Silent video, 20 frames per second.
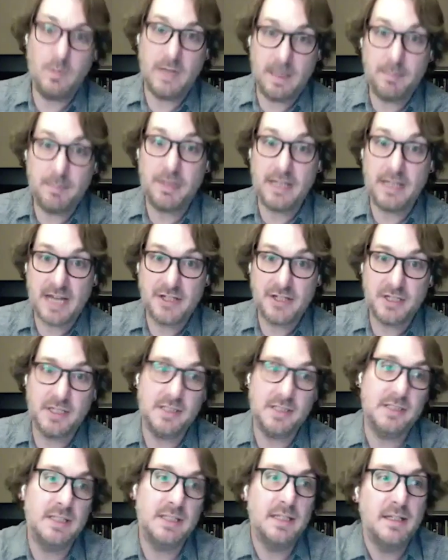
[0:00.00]

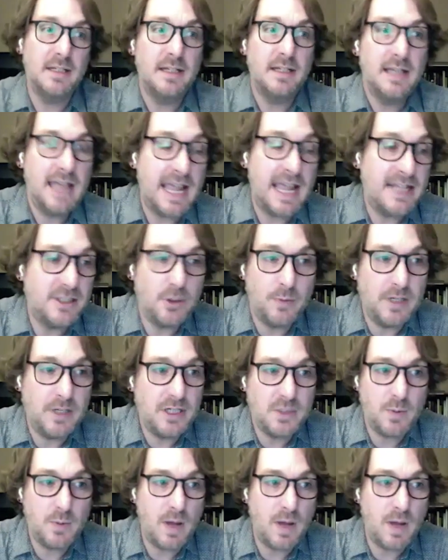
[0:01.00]
implications. And so we just